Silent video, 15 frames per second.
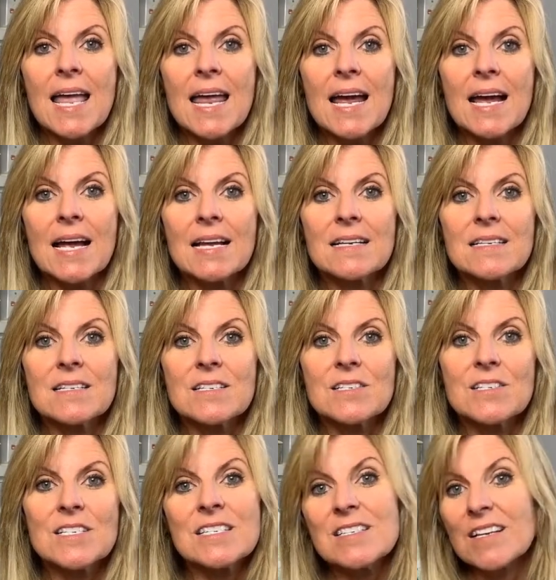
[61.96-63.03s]
and
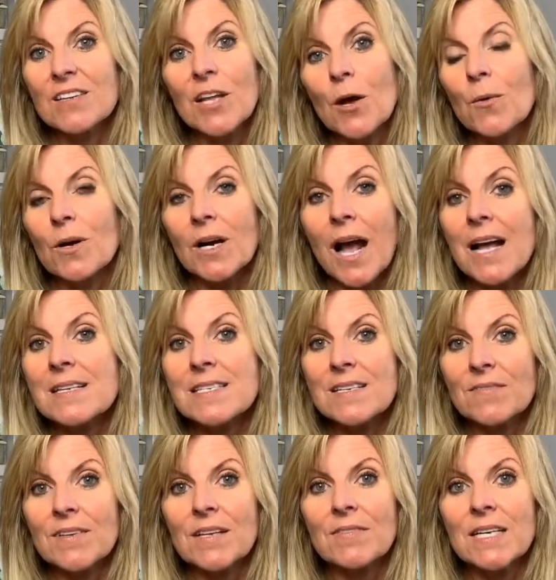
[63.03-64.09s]
just a lower cost
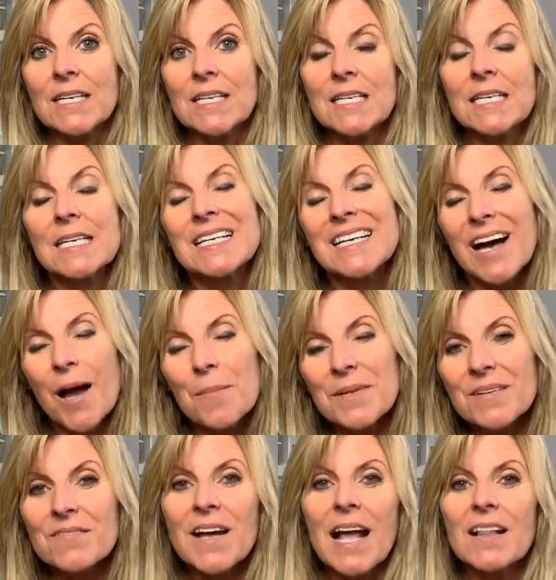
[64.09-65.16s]
of living.
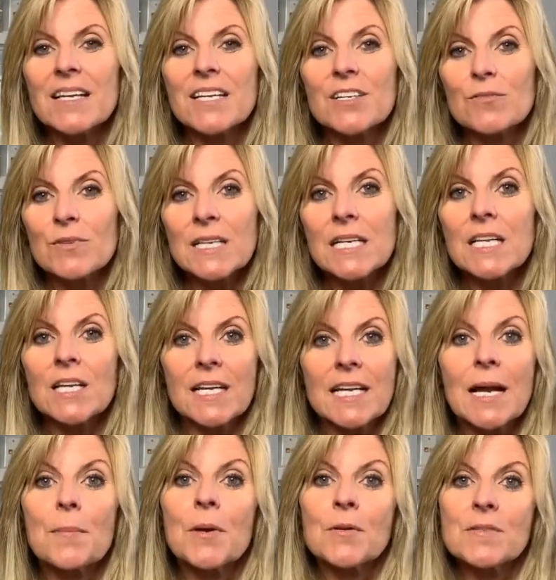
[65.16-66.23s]
Almaden Valley, you're really looking
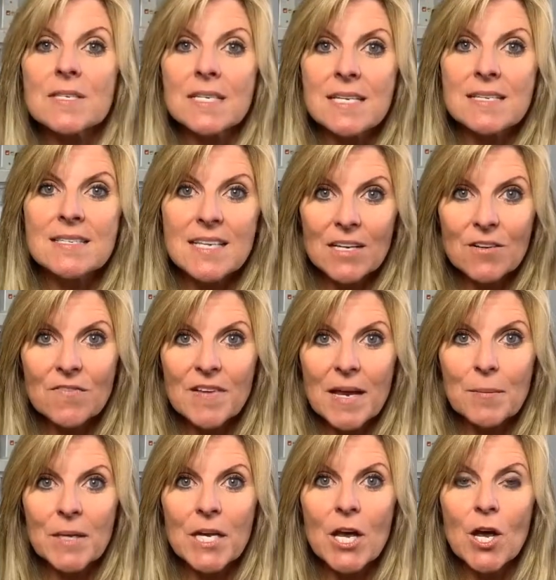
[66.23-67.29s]
at mostly single
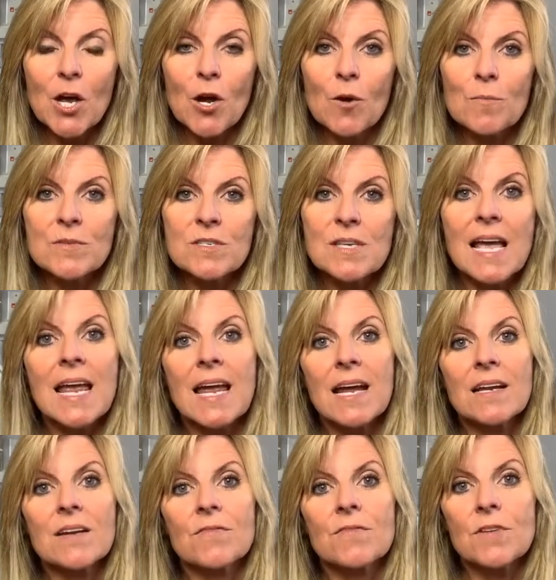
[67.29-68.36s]
family homes
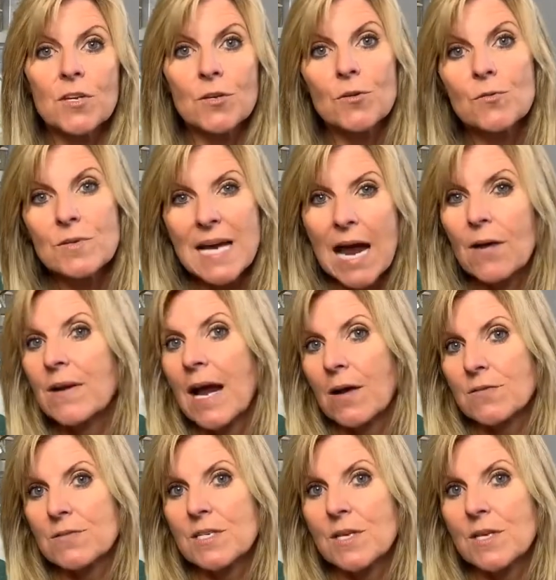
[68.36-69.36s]
and a few townhouse